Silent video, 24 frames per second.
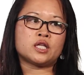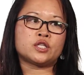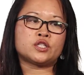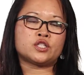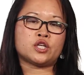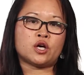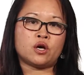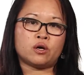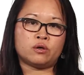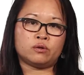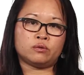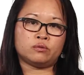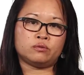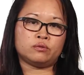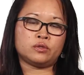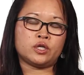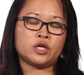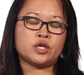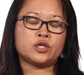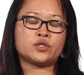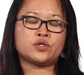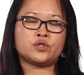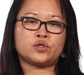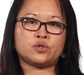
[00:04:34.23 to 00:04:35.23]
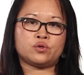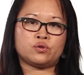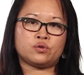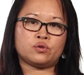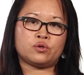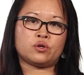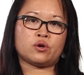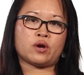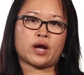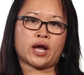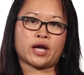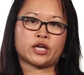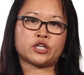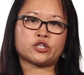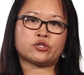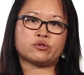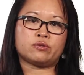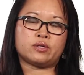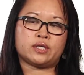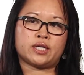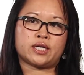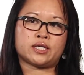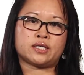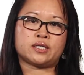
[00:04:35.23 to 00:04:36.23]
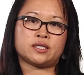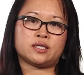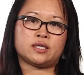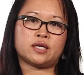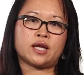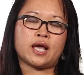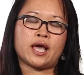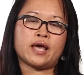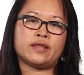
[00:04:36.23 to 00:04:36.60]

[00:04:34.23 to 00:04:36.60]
tone to your actual lesson,